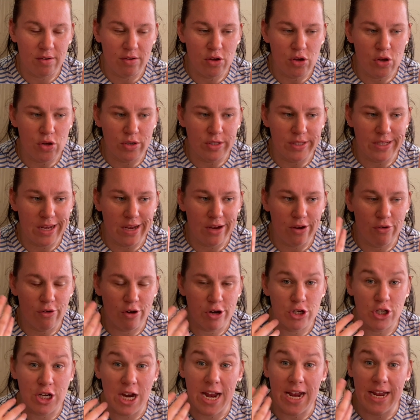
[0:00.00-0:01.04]
using
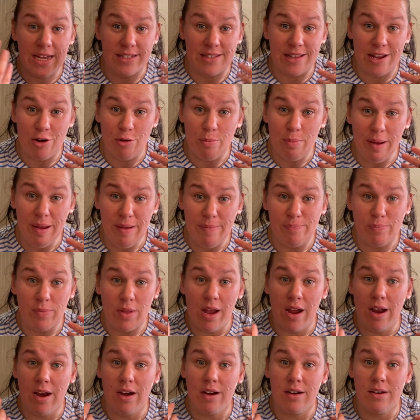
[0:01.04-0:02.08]
crochet as therapy,
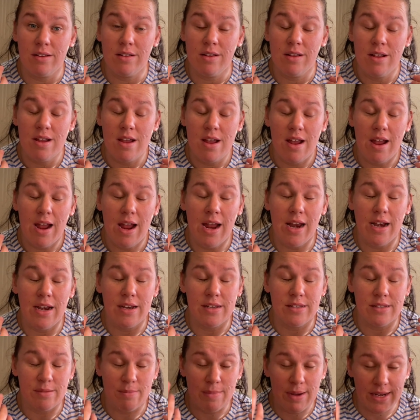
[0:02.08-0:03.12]
and it
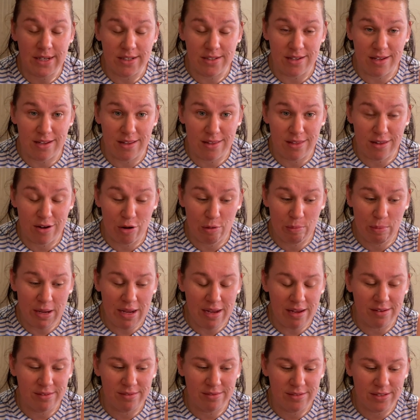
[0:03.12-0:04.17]
is amazing
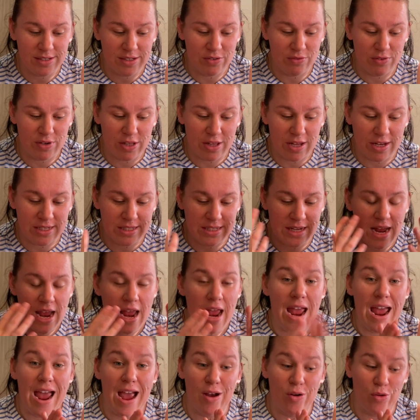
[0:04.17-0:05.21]
therapy. Didn't realise
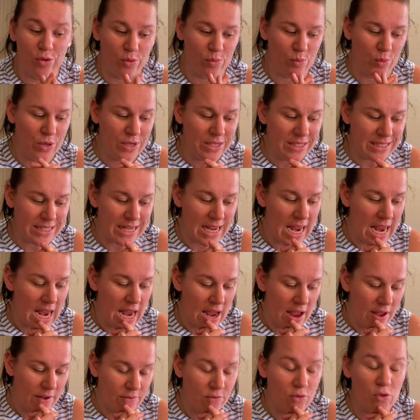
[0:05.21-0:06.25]
how good it was
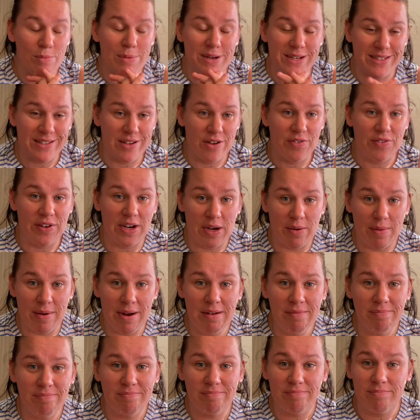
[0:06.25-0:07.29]
for myself
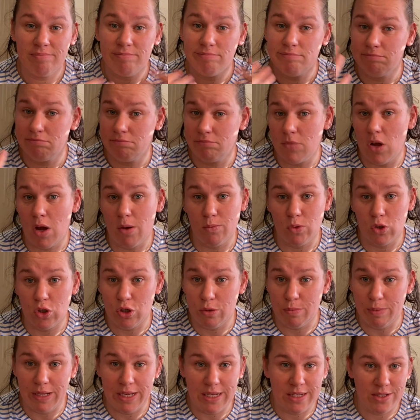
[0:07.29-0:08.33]
anyway. I'm
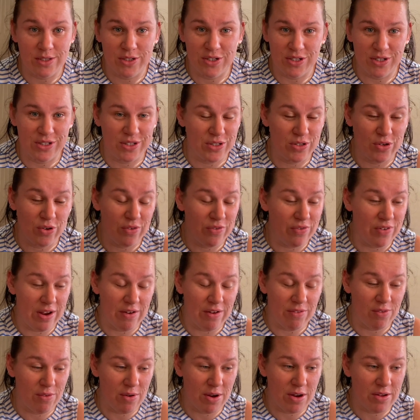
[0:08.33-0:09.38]
assuming it's just as good for
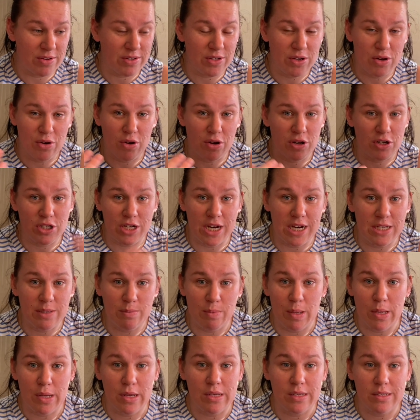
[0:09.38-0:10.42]
everyone else who crochets
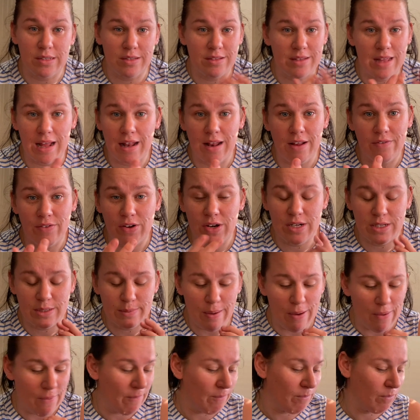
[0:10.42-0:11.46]
because they love it as
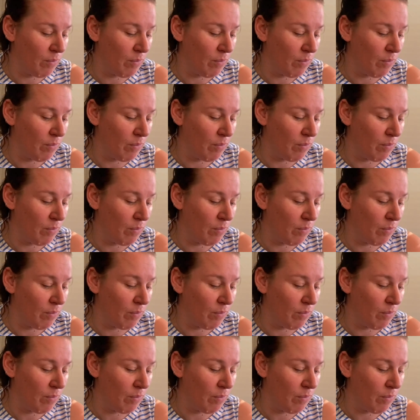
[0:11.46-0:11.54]
well.